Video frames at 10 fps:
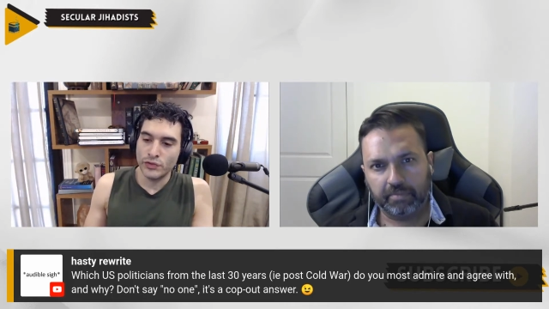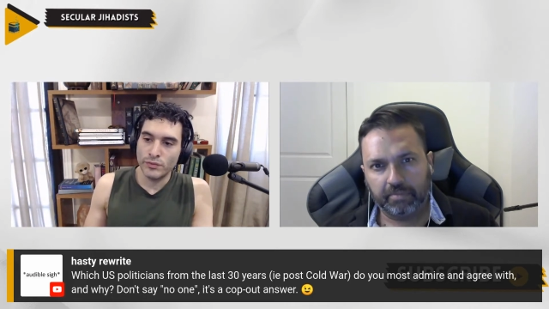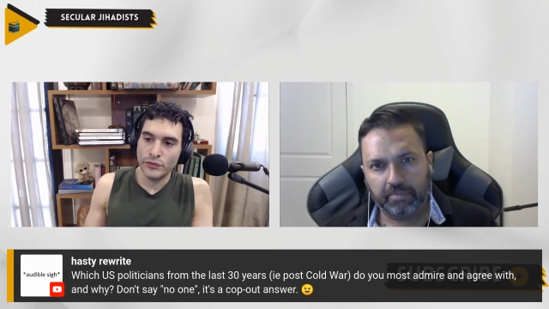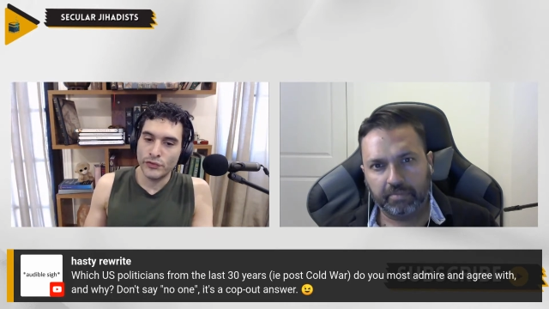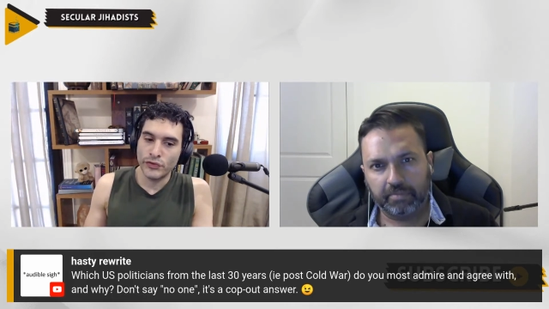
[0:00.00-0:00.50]

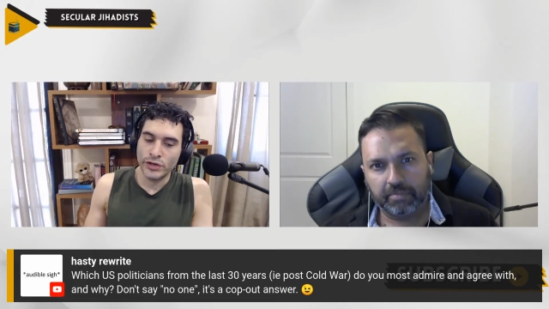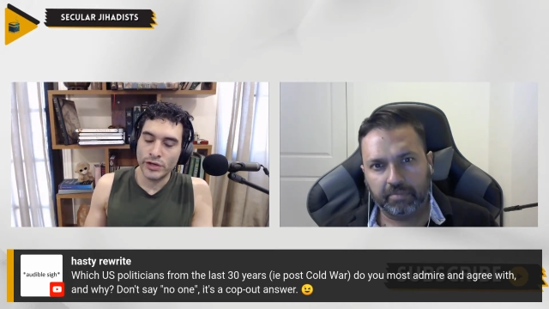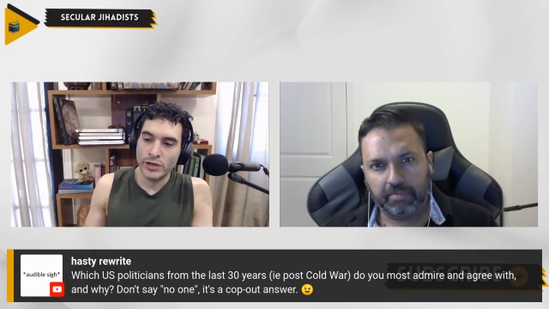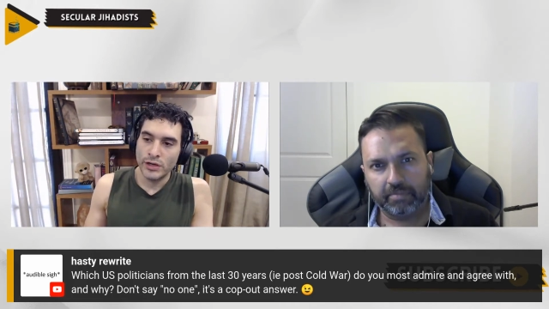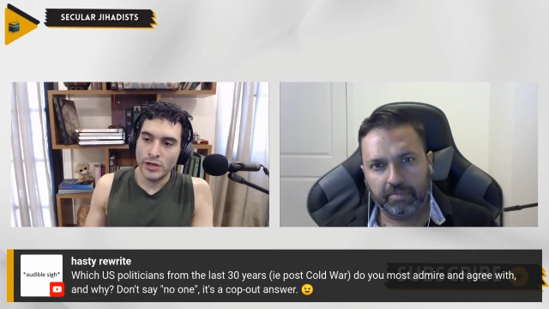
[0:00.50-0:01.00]

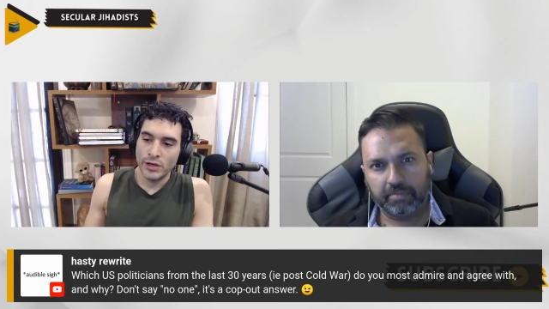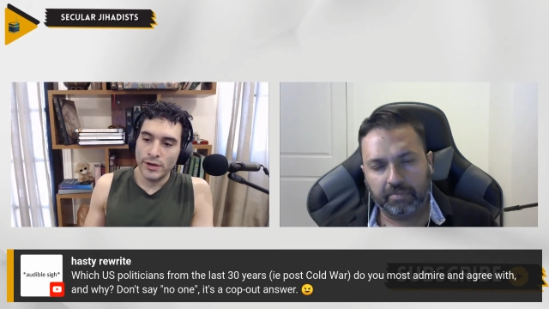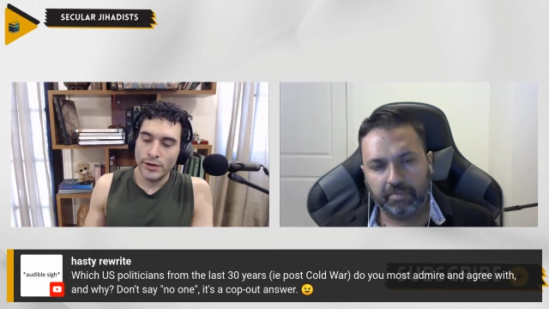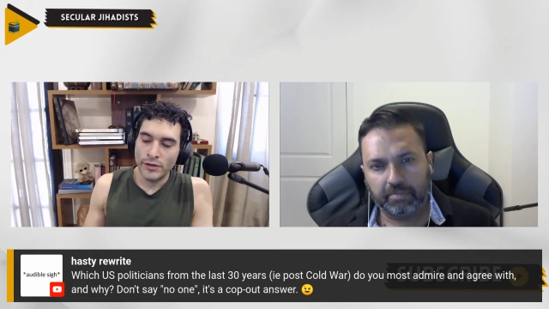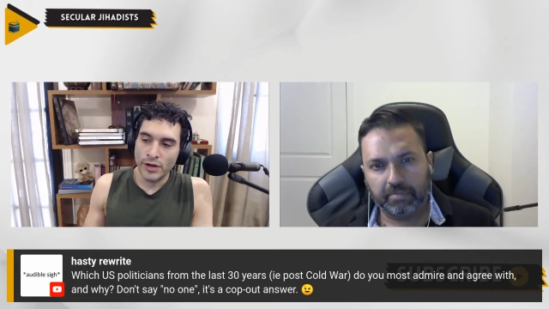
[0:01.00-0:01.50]
Speaker 1: misery
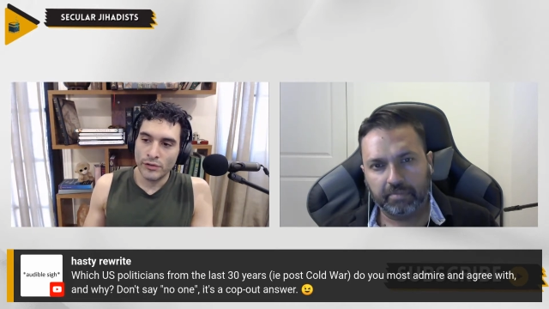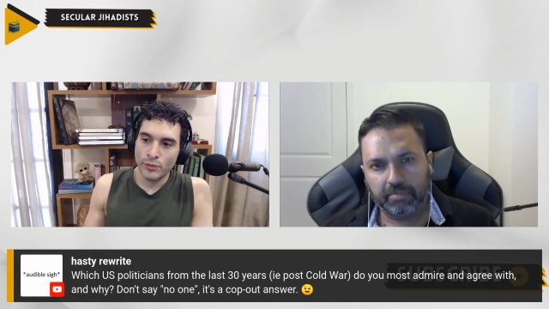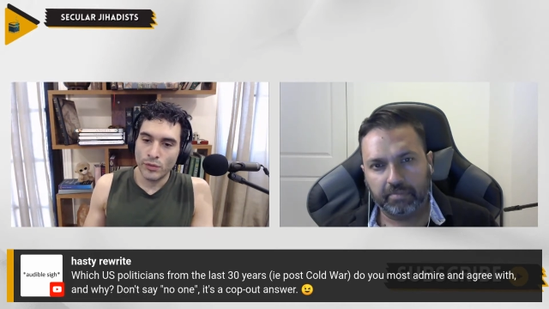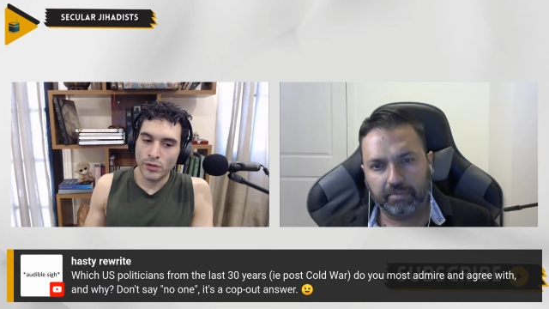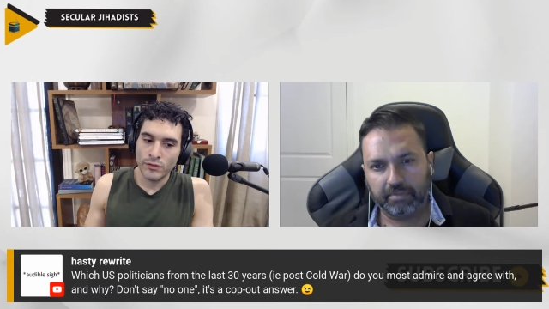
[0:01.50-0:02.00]
around the
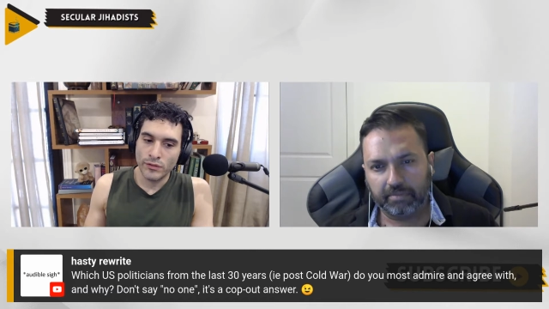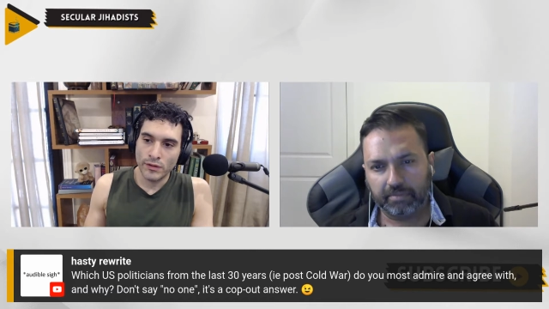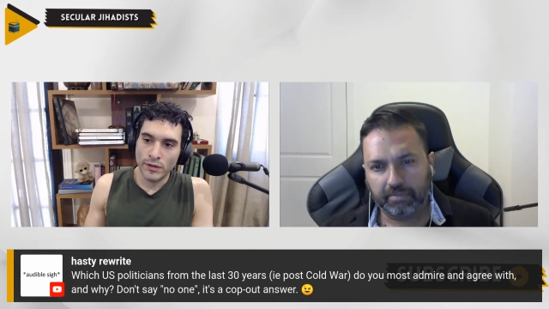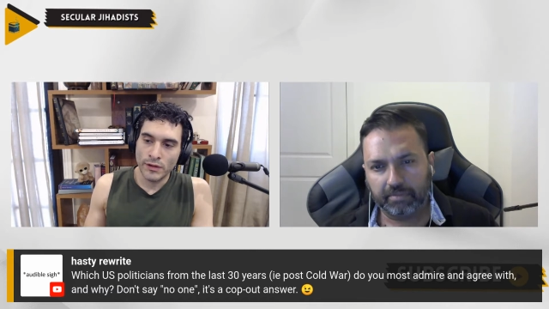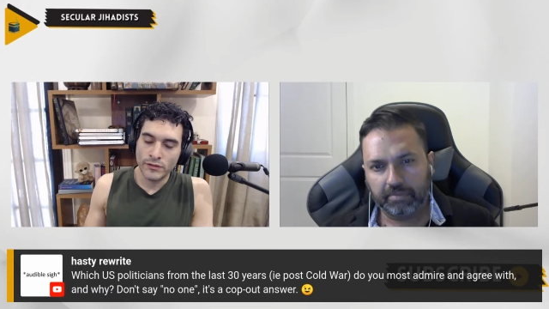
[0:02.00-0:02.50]
world
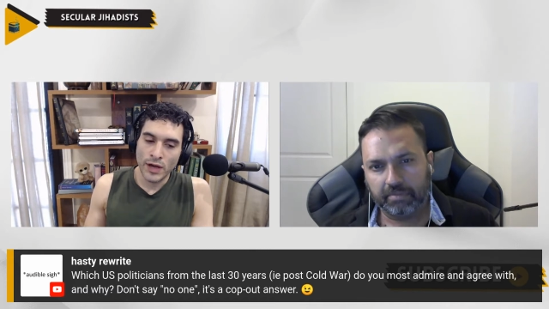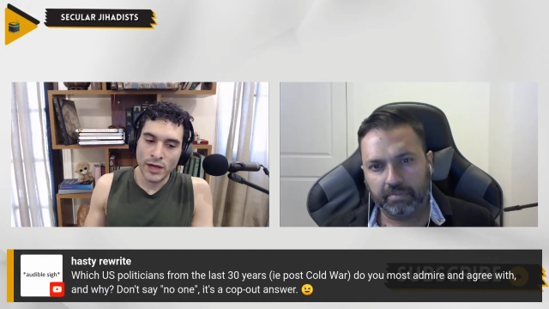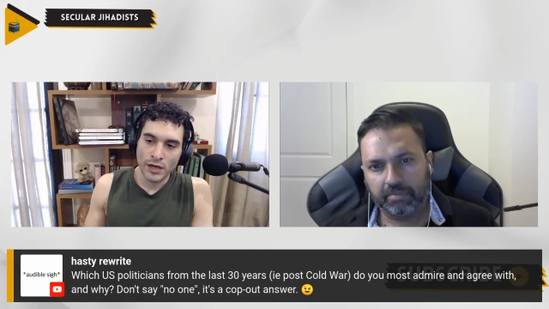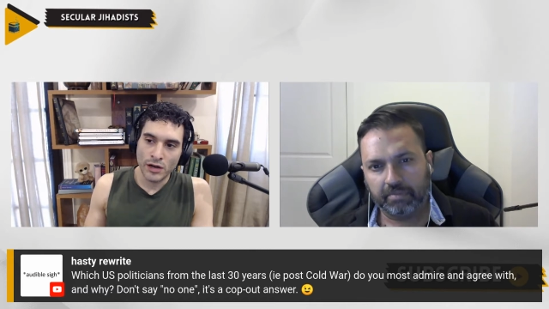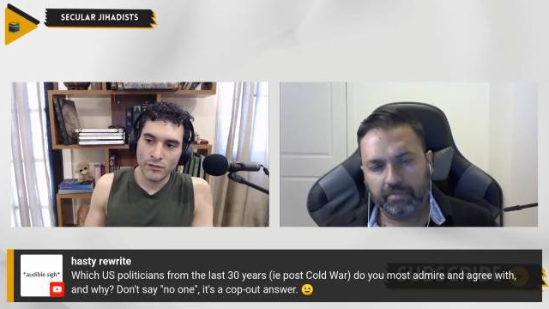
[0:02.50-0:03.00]
is
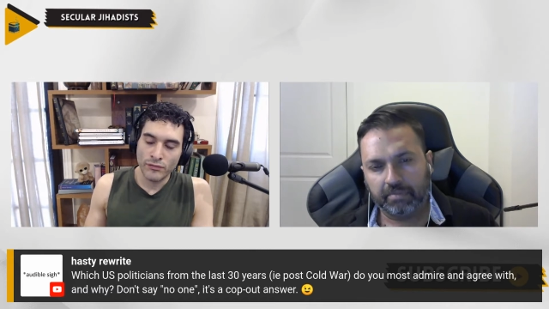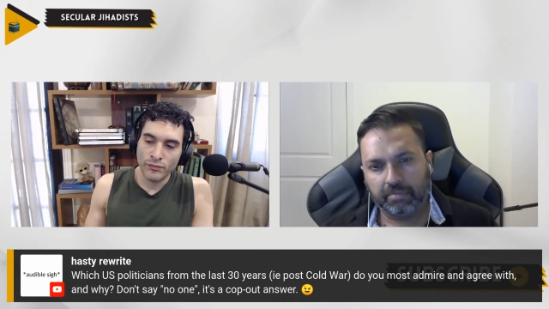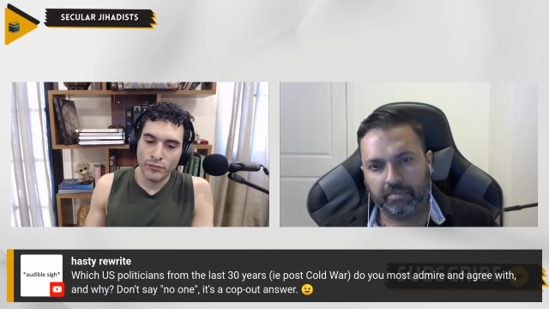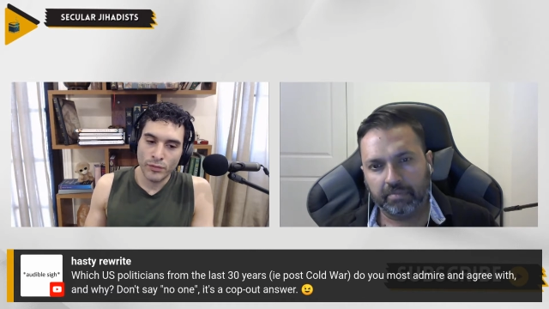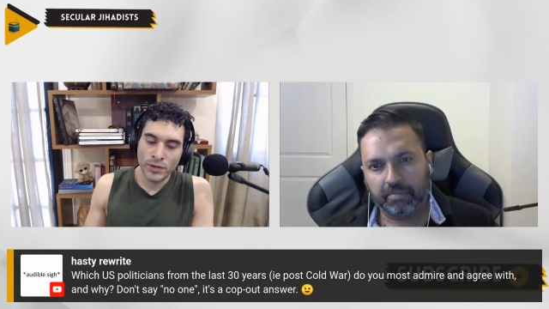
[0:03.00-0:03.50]
high enough.
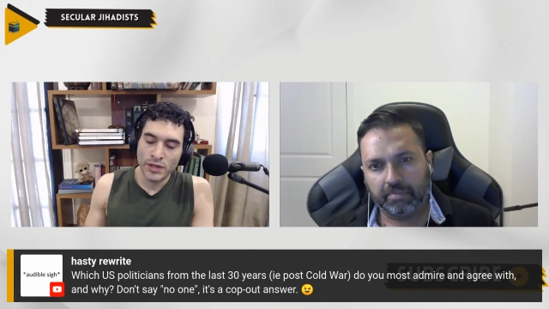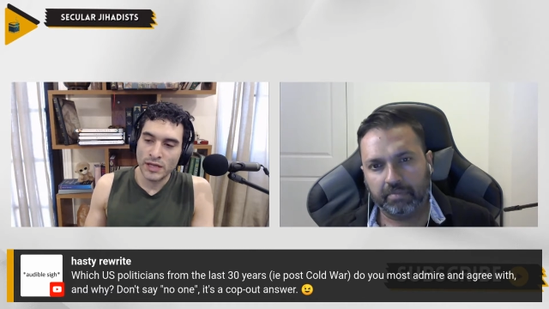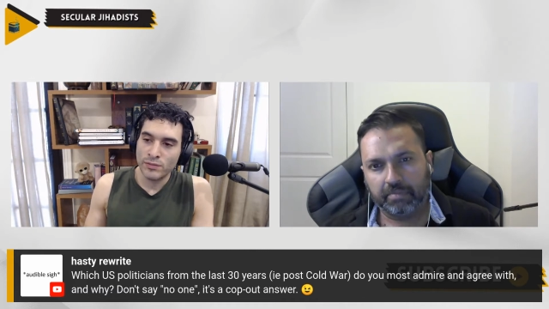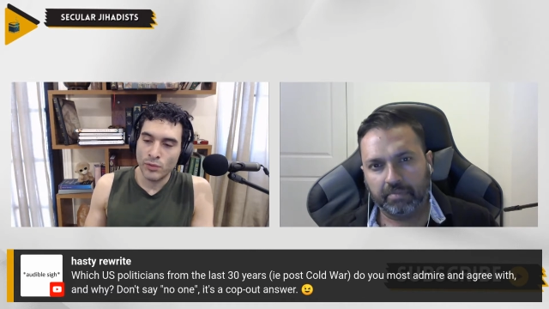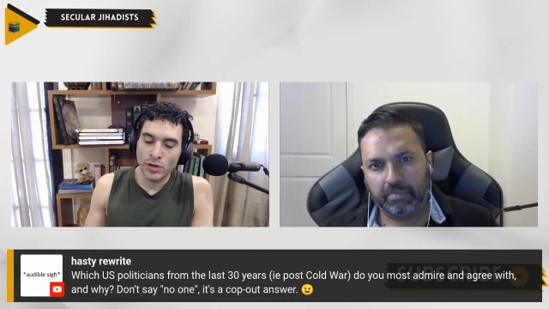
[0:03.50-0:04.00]
For me,
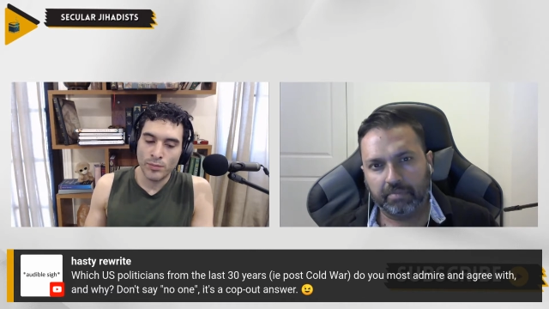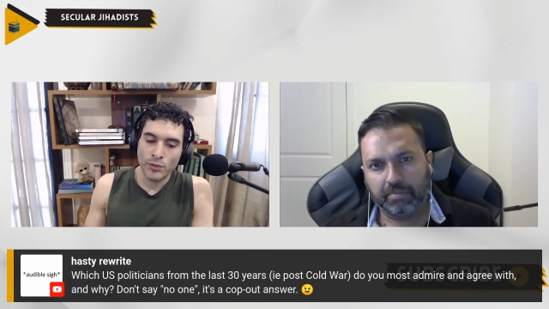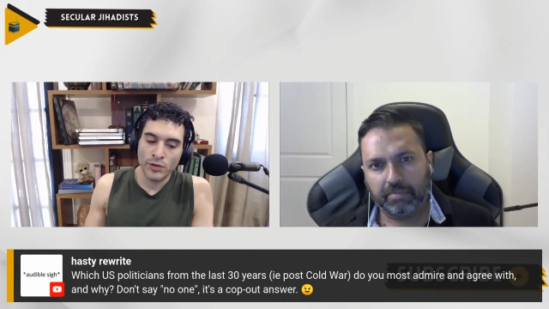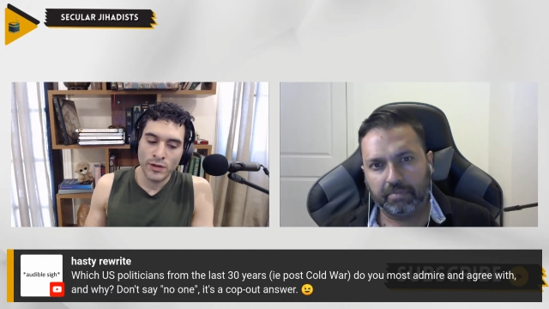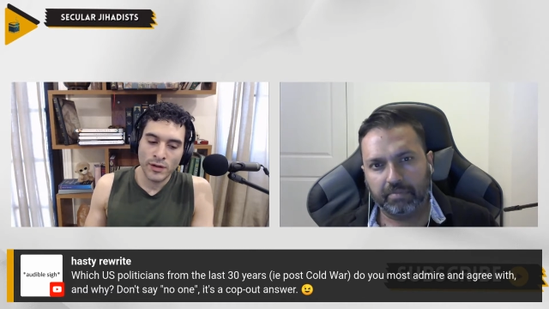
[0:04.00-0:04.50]
that's more
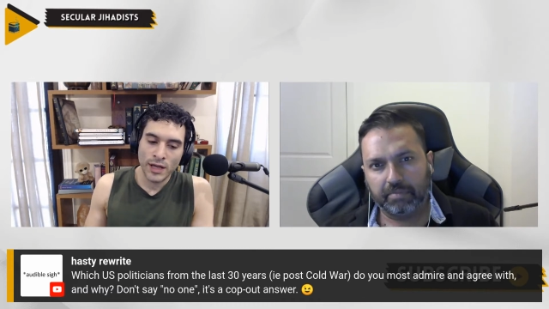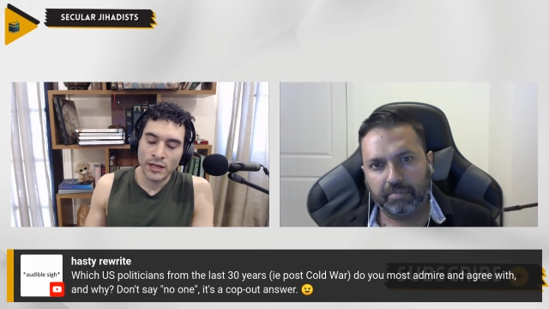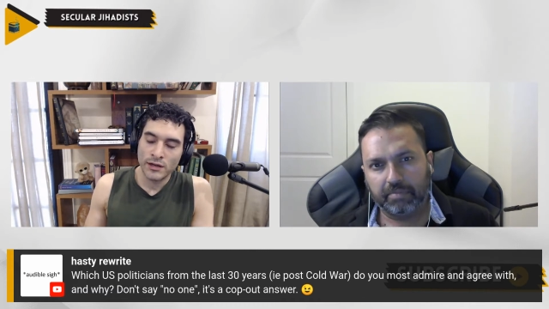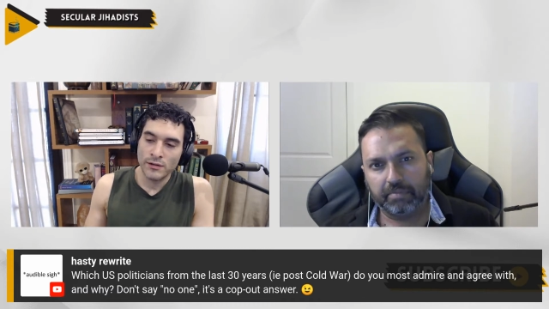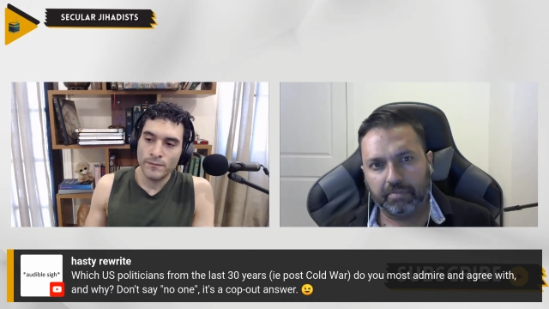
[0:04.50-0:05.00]
important than